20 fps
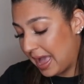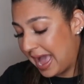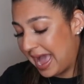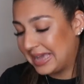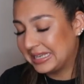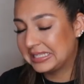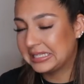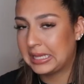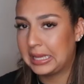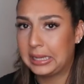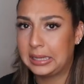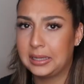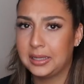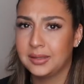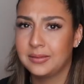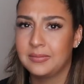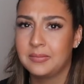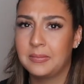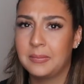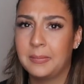as like
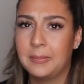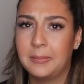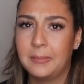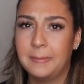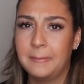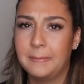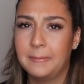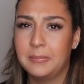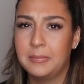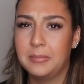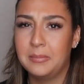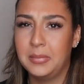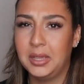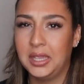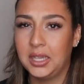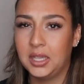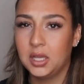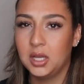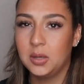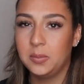
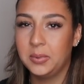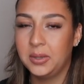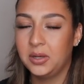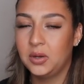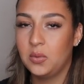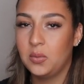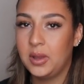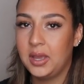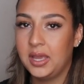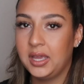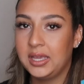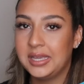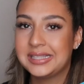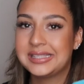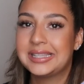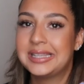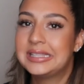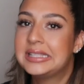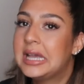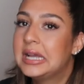makeup in a way.
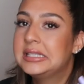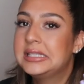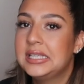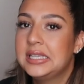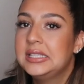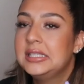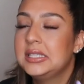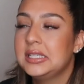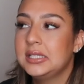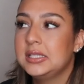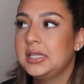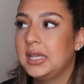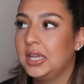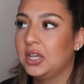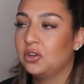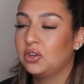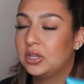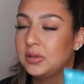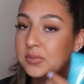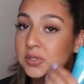It's a tinted day
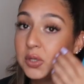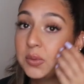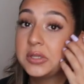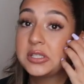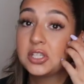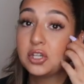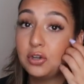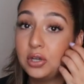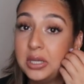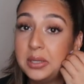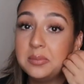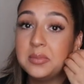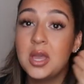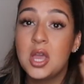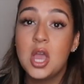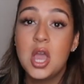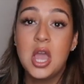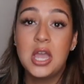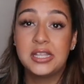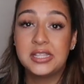cream, so it's cream,
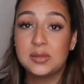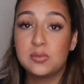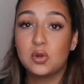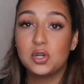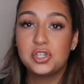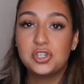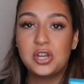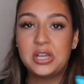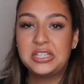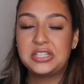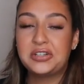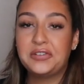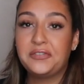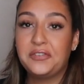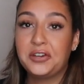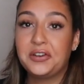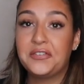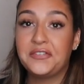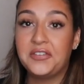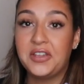it's a moisturizer
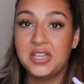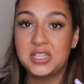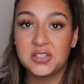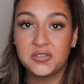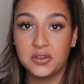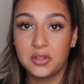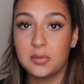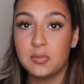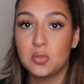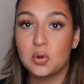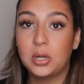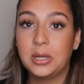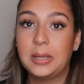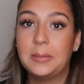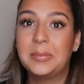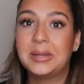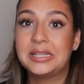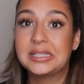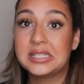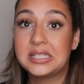for your face for the
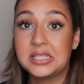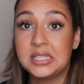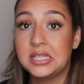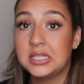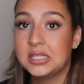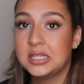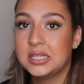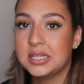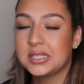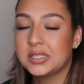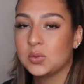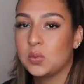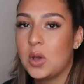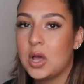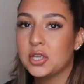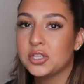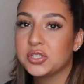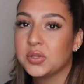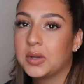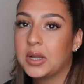morning, but it's tinted as
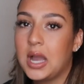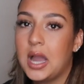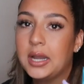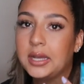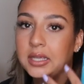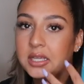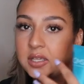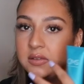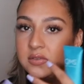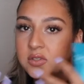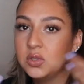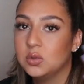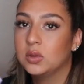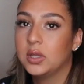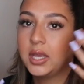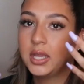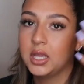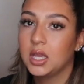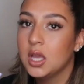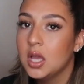well, so it kind of gives you
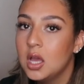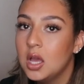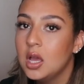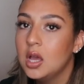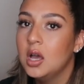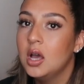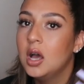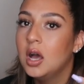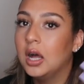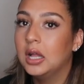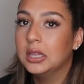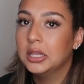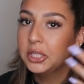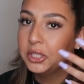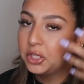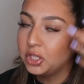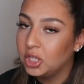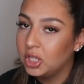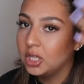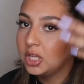like a
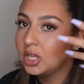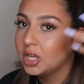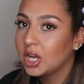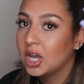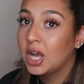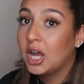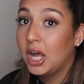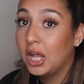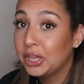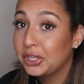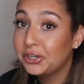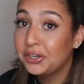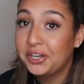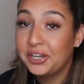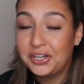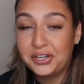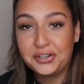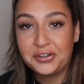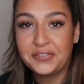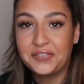little color
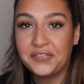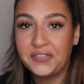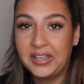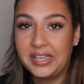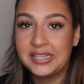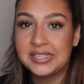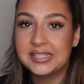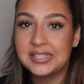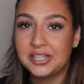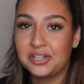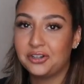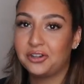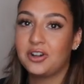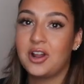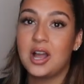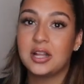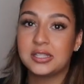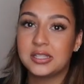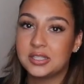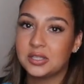in your face and you're
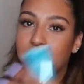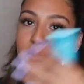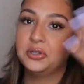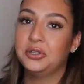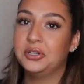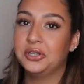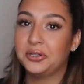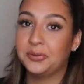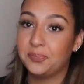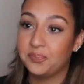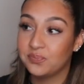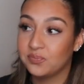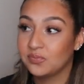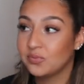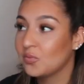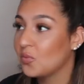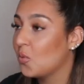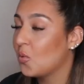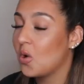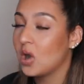not so, you know,
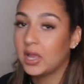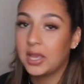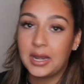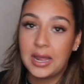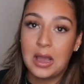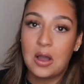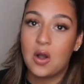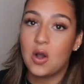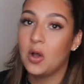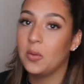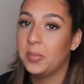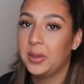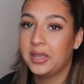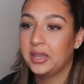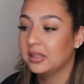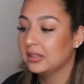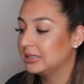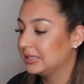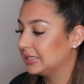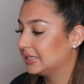walking out all
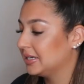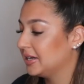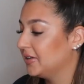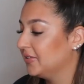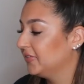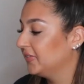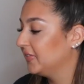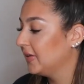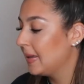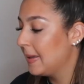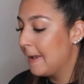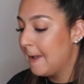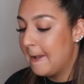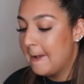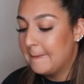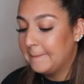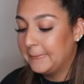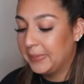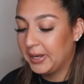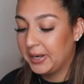pale and stuff.
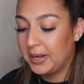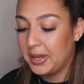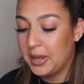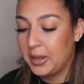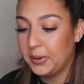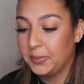But